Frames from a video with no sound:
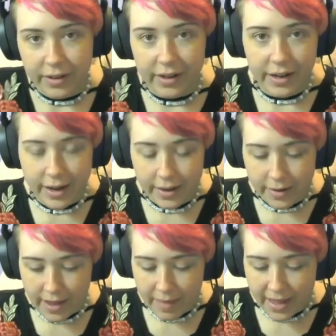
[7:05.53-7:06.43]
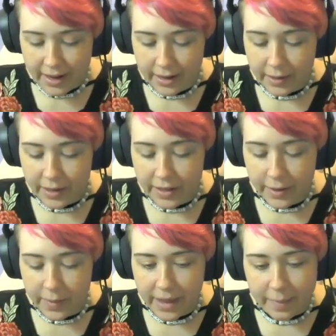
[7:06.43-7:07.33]
Now I'm adding another
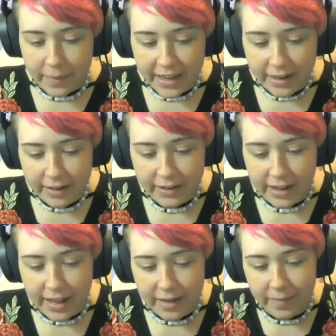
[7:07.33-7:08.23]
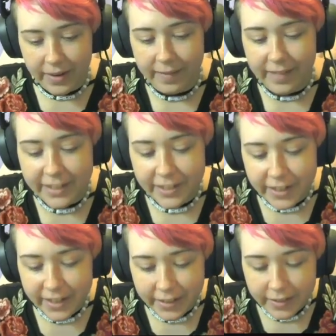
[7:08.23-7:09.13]
white bead and putting my
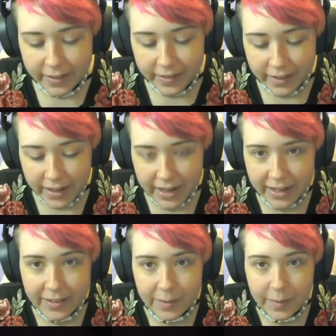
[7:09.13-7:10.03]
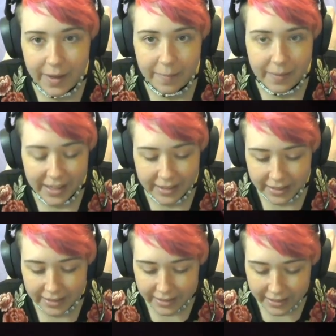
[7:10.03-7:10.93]
string through the next white bead
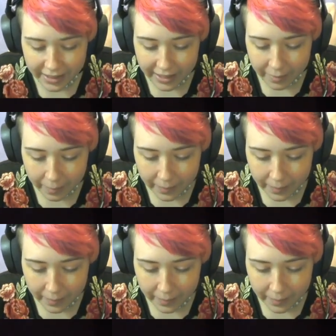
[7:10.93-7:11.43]
that's sticking up.